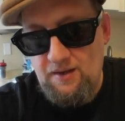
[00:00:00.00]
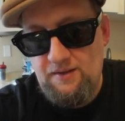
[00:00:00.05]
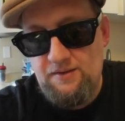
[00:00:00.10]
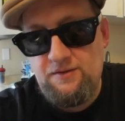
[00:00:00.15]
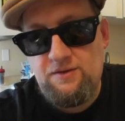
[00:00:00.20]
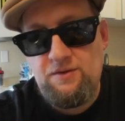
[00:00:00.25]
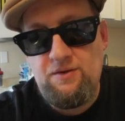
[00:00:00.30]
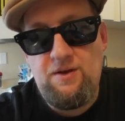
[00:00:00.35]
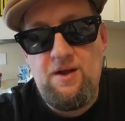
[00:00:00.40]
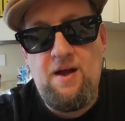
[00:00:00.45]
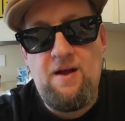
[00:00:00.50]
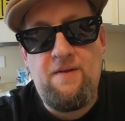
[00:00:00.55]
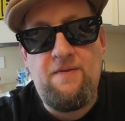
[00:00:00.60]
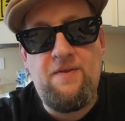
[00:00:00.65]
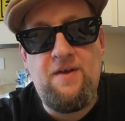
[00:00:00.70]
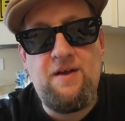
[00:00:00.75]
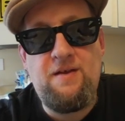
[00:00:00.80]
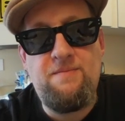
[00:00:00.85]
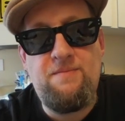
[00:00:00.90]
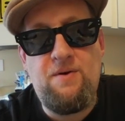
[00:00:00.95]
And so, yeah,
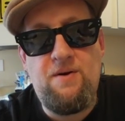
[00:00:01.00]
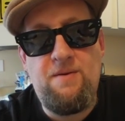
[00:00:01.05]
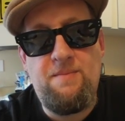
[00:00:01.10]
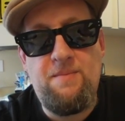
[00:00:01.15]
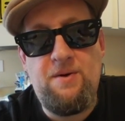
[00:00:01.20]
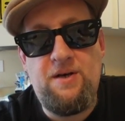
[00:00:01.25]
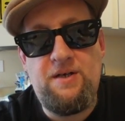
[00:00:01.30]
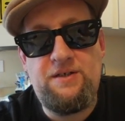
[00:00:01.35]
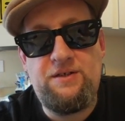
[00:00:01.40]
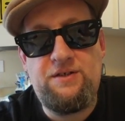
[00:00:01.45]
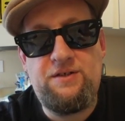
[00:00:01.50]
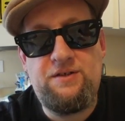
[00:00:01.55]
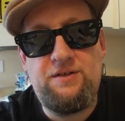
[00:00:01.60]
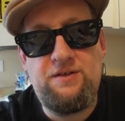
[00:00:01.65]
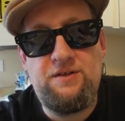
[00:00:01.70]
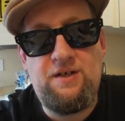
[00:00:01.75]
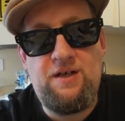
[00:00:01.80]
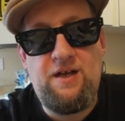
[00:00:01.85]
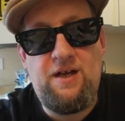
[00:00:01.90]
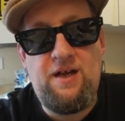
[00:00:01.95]
thank you very much,
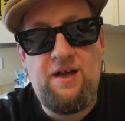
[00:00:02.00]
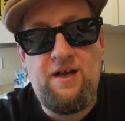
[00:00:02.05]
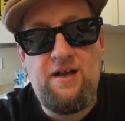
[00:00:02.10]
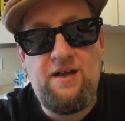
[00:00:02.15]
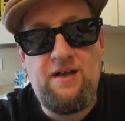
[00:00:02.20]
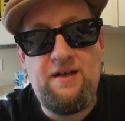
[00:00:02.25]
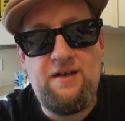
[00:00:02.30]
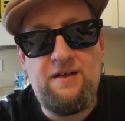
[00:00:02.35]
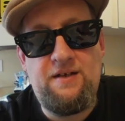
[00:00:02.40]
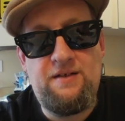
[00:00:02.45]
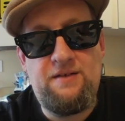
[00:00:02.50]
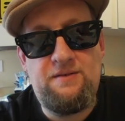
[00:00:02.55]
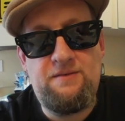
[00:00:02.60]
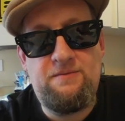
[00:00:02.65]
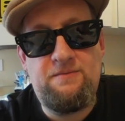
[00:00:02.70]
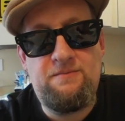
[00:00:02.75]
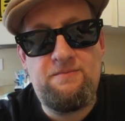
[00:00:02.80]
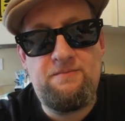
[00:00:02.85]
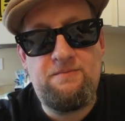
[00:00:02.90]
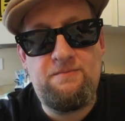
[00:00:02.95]

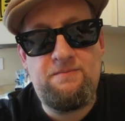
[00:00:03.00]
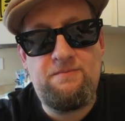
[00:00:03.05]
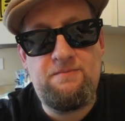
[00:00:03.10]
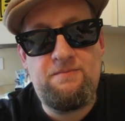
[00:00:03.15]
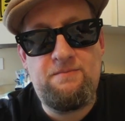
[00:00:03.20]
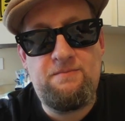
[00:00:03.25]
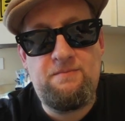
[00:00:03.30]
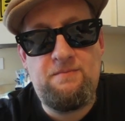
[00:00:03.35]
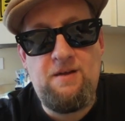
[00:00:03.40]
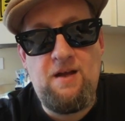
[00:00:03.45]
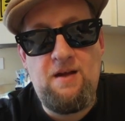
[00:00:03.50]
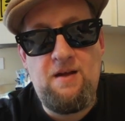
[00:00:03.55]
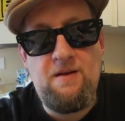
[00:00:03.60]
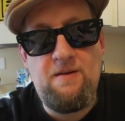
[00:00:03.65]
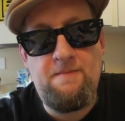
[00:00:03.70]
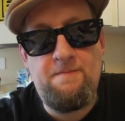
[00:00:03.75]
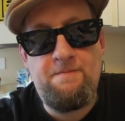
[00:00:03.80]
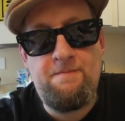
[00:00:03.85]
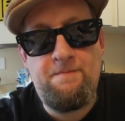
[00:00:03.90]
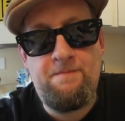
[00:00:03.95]
and yeah.
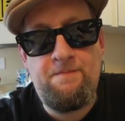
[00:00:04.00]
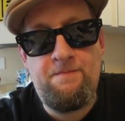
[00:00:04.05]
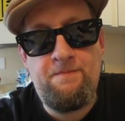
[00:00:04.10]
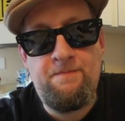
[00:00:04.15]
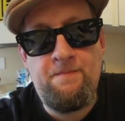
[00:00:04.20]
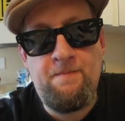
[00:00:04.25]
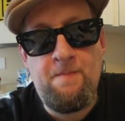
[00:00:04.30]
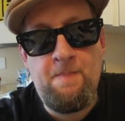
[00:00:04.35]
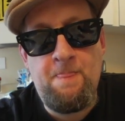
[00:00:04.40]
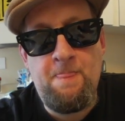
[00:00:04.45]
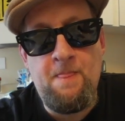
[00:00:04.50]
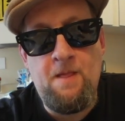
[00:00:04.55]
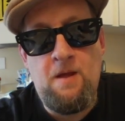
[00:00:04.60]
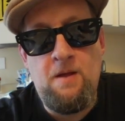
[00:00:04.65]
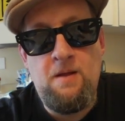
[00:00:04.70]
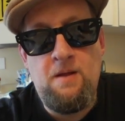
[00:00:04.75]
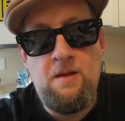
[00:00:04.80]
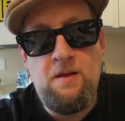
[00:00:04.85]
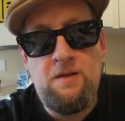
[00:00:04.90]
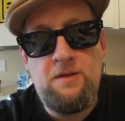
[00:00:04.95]

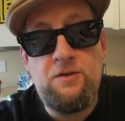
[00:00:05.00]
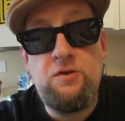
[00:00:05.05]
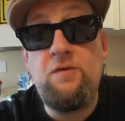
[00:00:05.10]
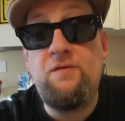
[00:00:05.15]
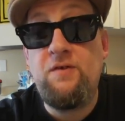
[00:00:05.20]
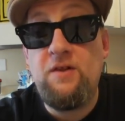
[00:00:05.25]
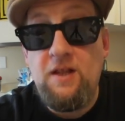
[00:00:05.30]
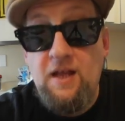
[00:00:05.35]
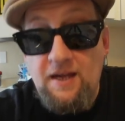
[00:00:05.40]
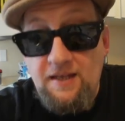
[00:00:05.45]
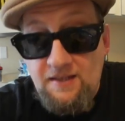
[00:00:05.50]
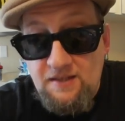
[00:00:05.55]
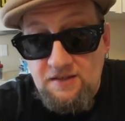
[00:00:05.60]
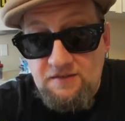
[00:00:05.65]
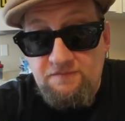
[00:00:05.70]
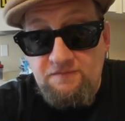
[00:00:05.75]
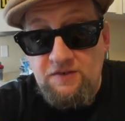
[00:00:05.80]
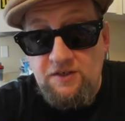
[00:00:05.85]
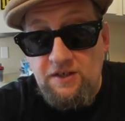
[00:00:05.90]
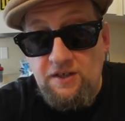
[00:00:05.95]
So if you like this
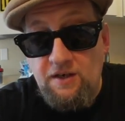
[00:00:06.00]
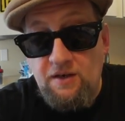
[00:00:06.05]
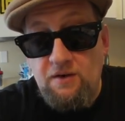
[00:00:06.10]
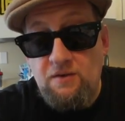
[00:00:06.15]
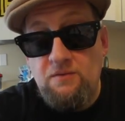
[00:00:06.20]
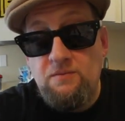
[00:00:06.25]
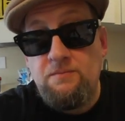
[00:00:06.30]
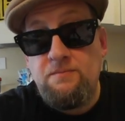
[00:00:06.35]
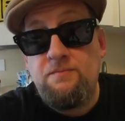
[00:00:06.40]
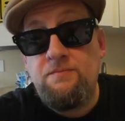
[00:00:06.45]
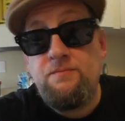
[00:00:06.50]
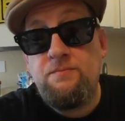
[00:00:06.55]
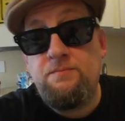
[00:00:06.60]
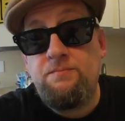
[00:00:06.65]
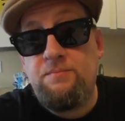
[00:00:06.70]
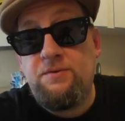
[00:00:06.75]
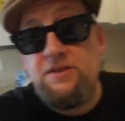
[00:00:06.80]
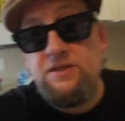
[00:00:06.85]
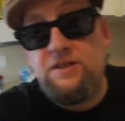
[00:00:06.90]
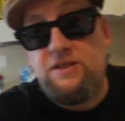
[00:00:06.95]
video,
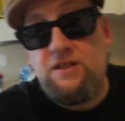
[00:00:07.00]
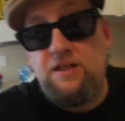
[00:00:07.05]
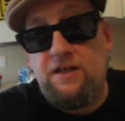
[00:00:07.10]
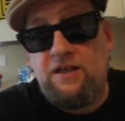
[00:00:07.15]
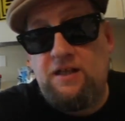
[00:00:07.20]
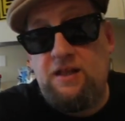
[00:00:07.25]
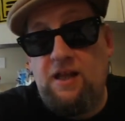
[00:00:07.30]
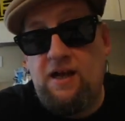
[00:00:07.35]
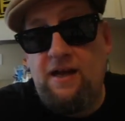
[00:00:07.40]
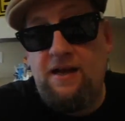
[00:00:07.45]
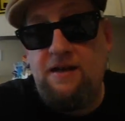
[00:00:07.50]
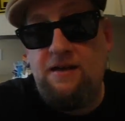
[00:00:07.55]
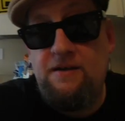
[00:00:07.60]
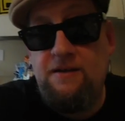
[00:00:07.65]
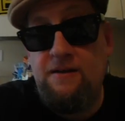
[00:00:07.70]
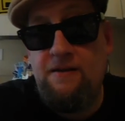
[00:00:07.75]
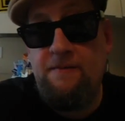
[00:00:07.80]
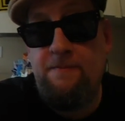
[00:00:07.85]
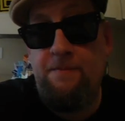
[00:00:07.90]
please click like.